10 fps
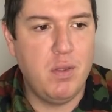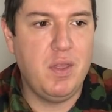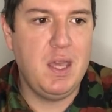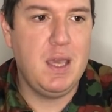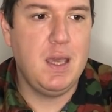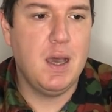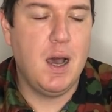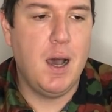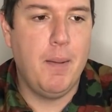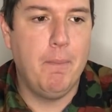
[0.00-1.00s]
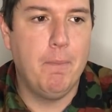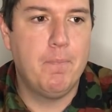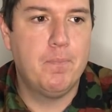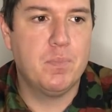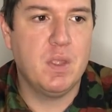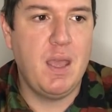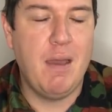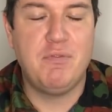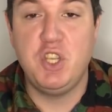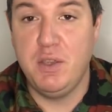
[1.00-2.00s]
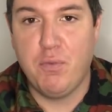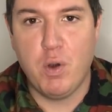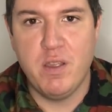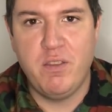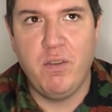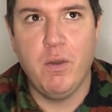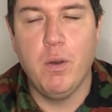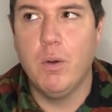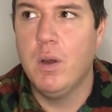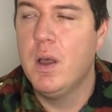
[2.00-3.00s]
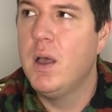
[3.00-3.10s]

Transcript: the um, FG 42,